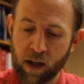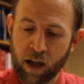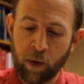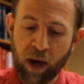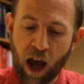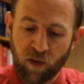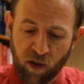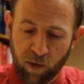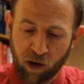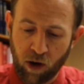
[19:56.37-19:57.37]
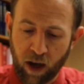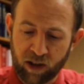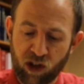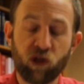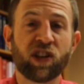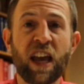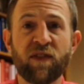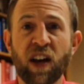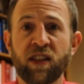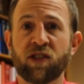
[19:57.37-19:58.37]
Come down from the cross. You
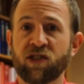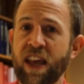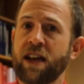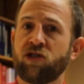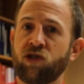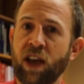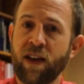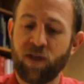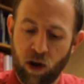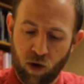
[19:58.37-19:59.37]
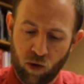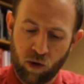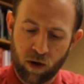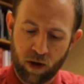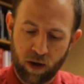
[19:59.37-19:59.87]
saved others. Can't you save you?